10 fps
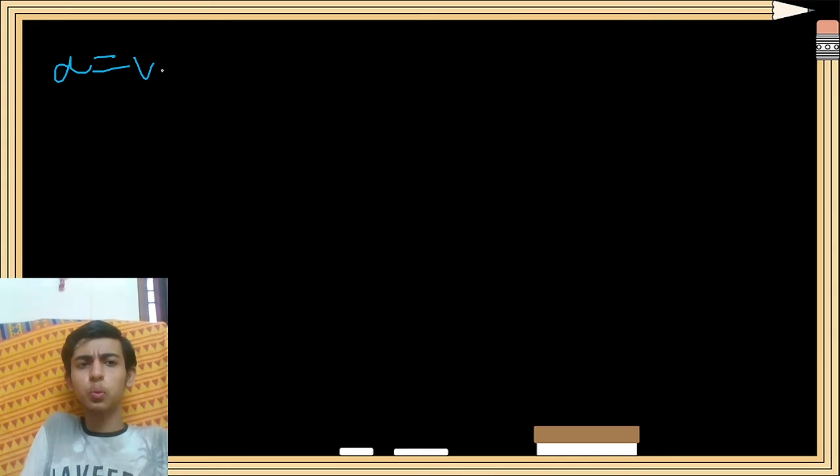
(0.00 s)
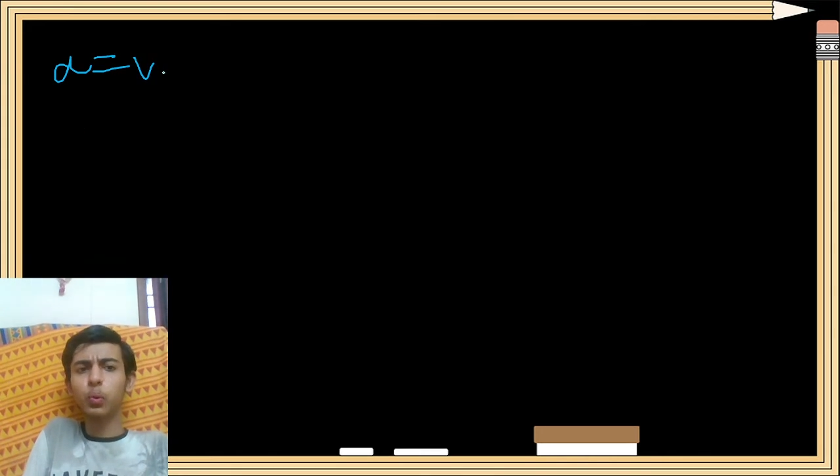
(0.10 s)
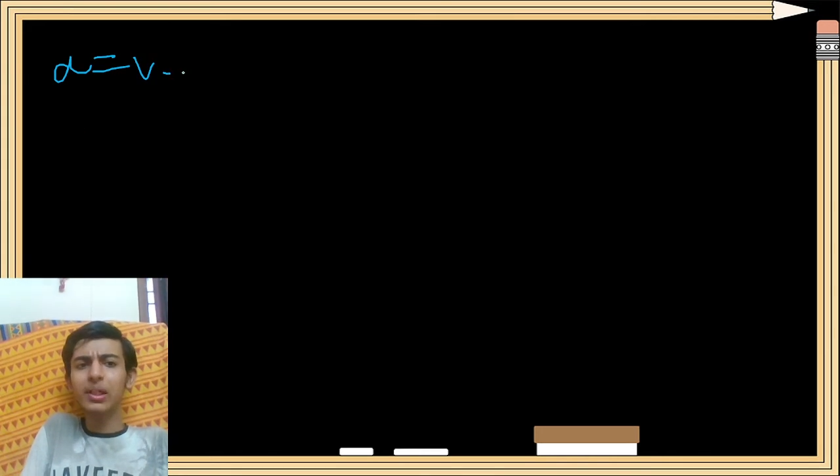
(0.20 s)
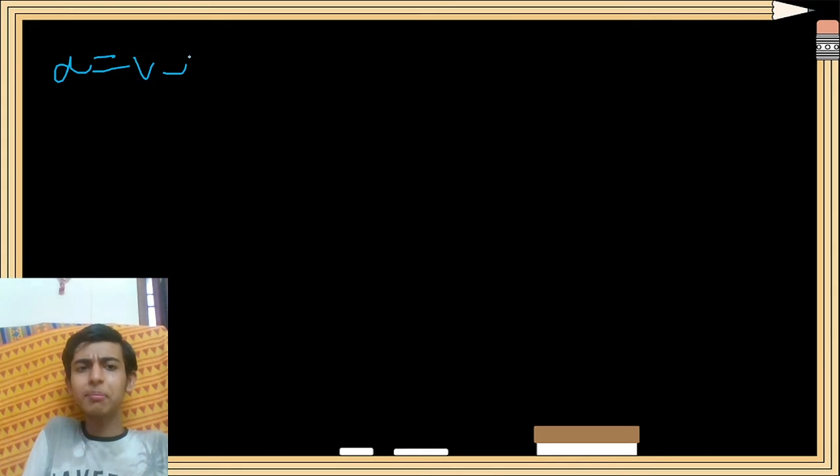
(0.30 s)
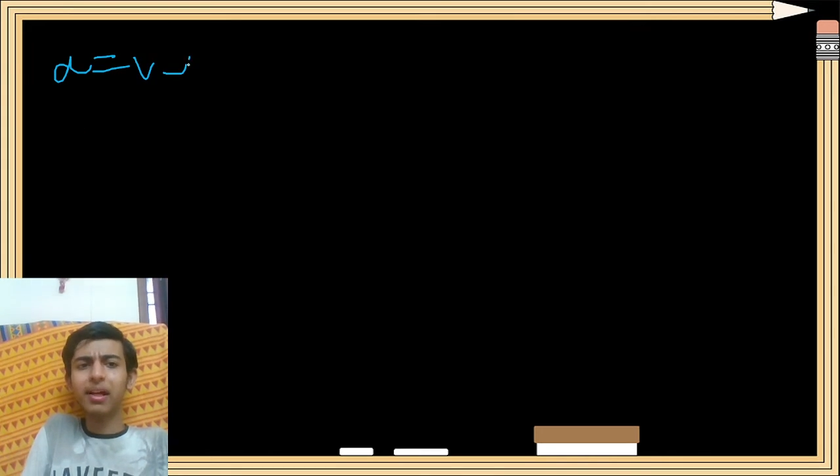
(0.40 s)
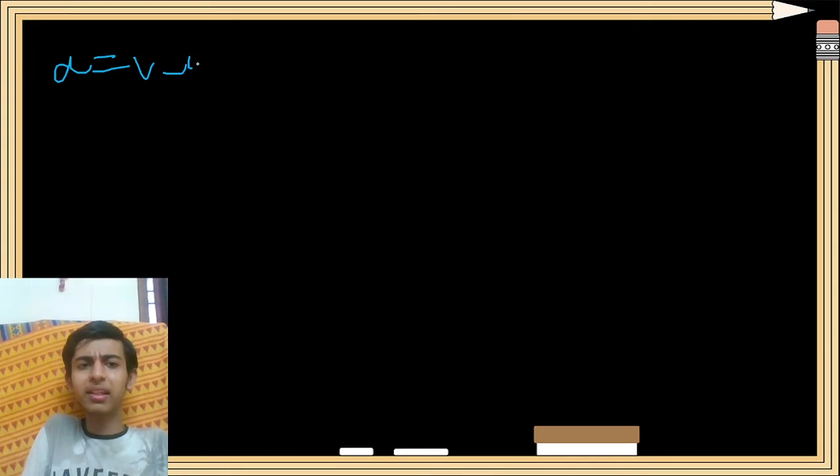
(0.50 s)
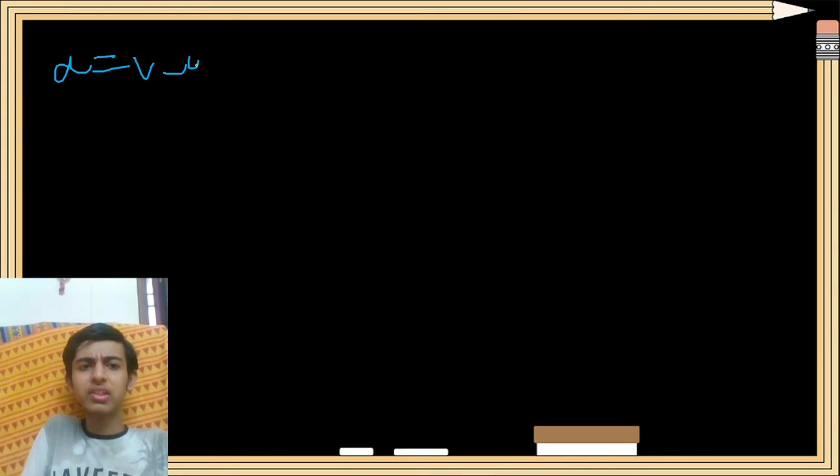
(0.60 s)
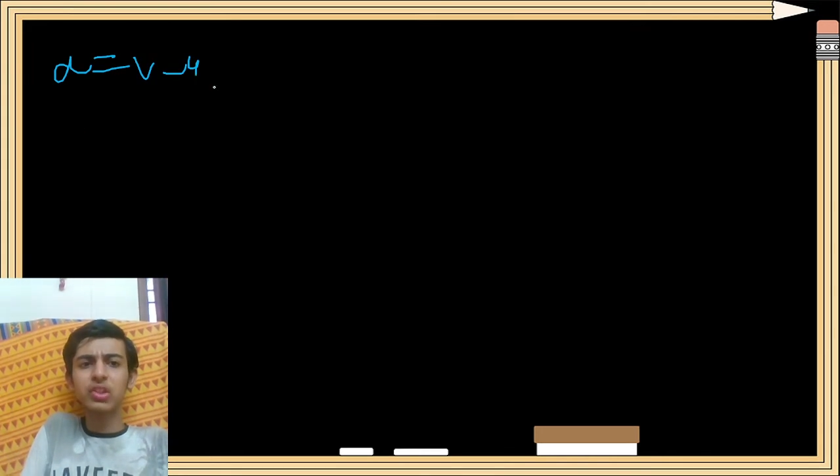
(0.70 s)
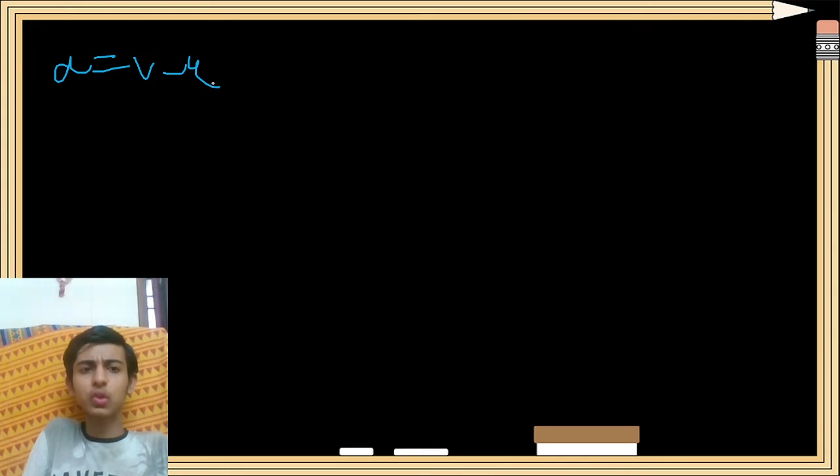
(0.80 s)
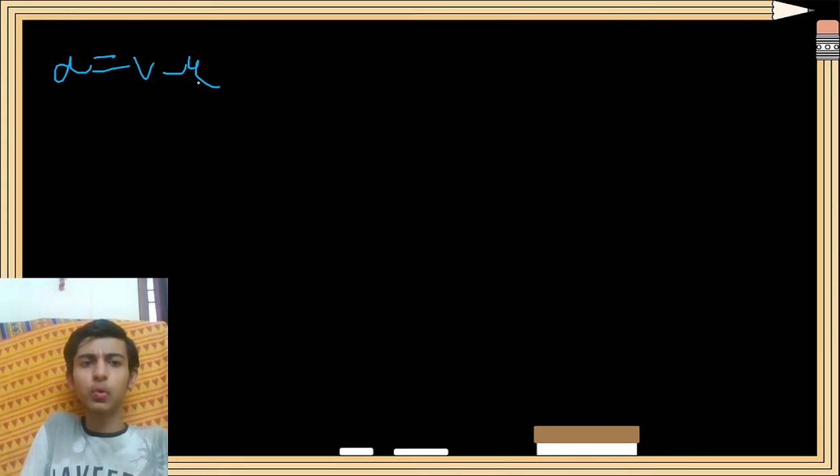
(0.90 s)
v
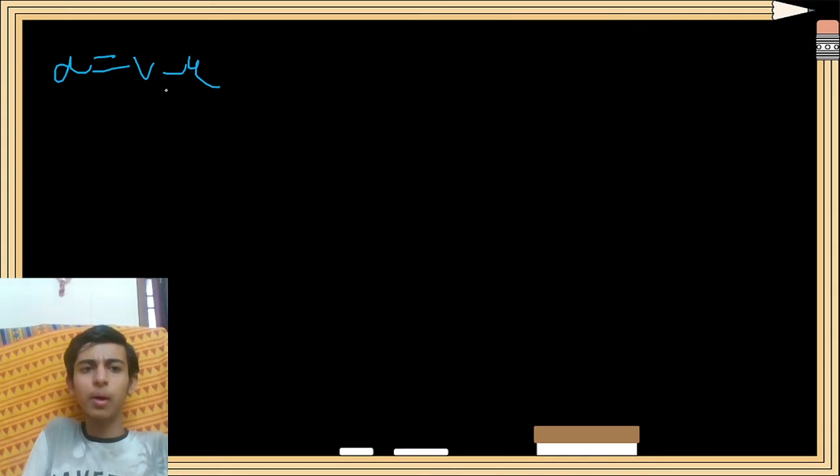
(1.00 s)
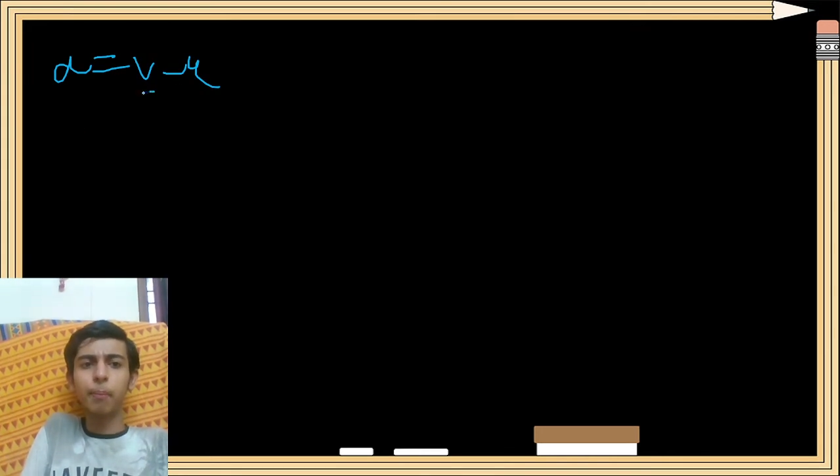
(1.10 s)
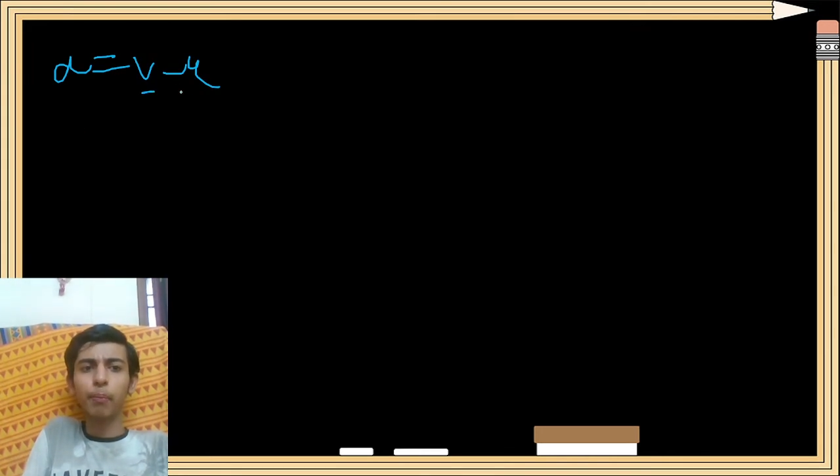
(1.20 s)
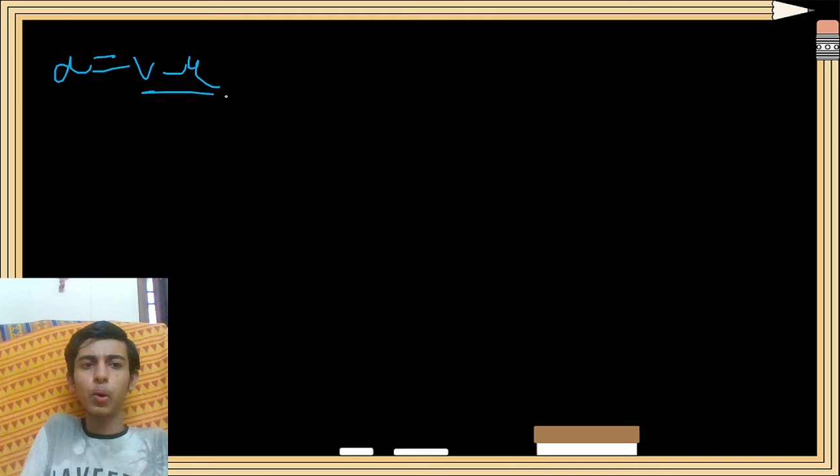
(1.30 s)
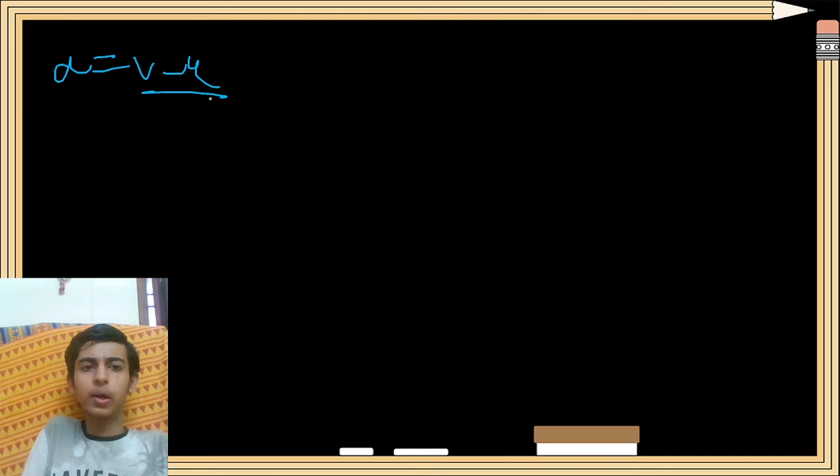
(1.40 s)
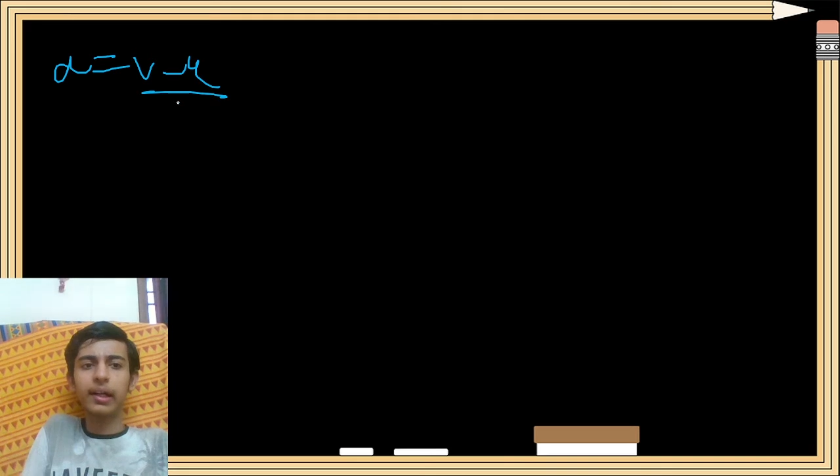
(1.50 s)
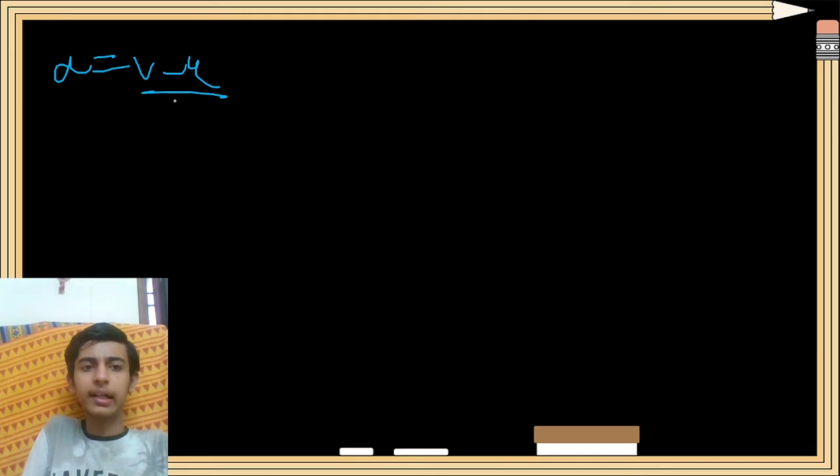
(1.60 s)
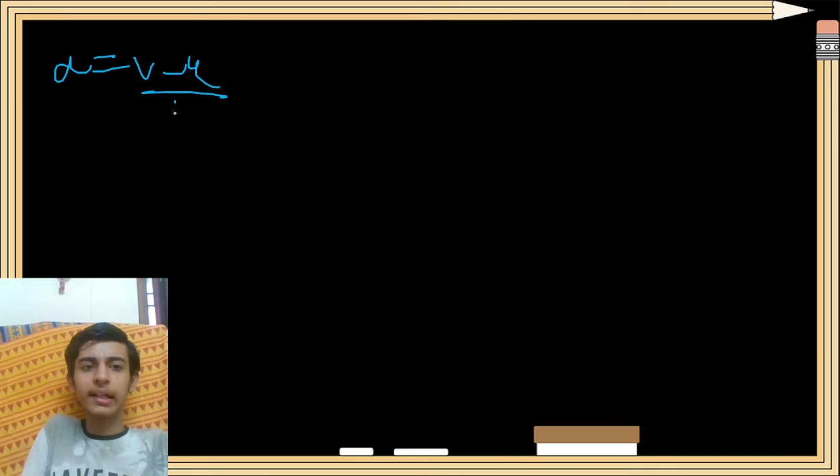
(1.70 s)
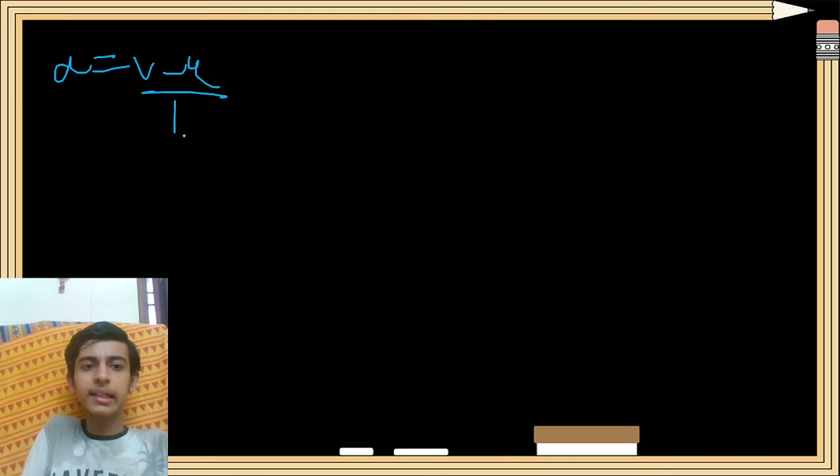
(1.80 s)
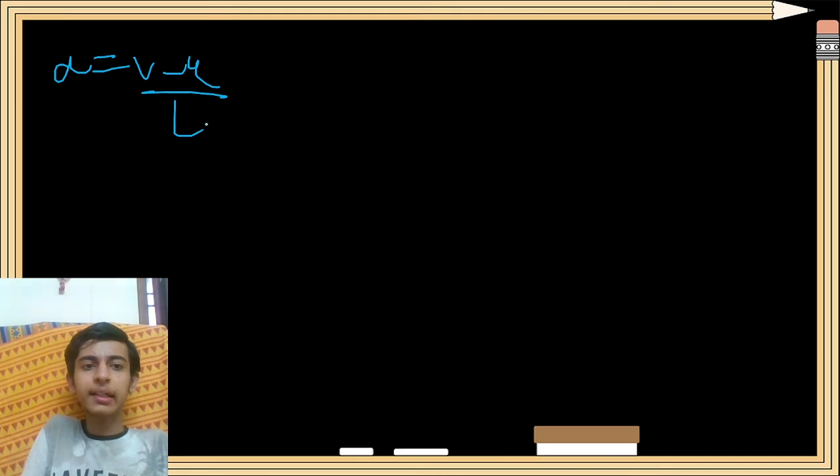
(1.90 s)
minus u upon
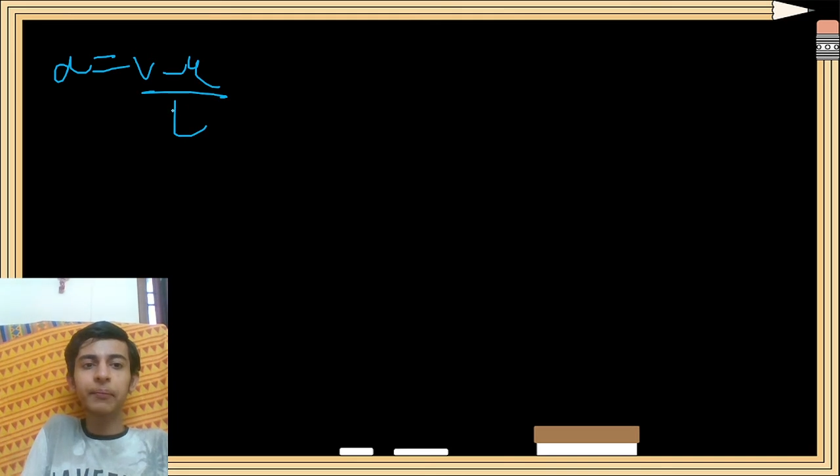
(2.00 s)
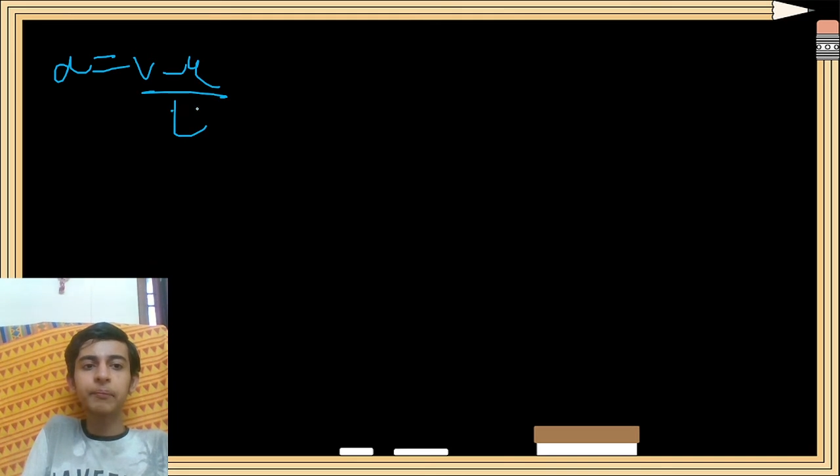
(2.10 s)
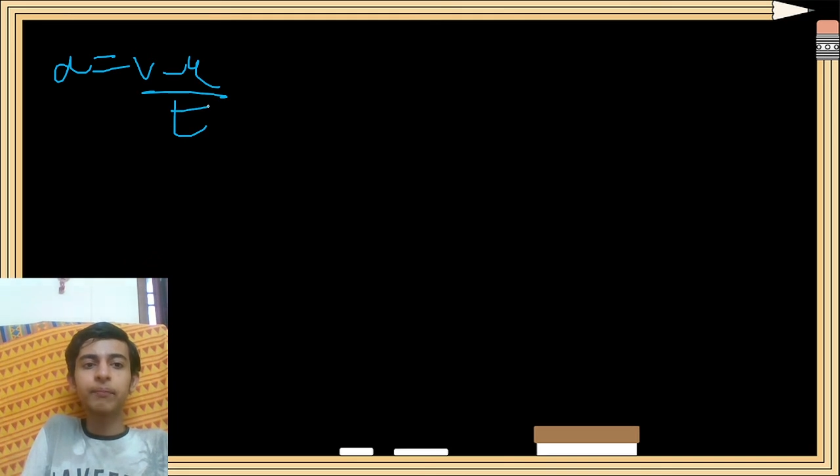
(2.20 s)
t.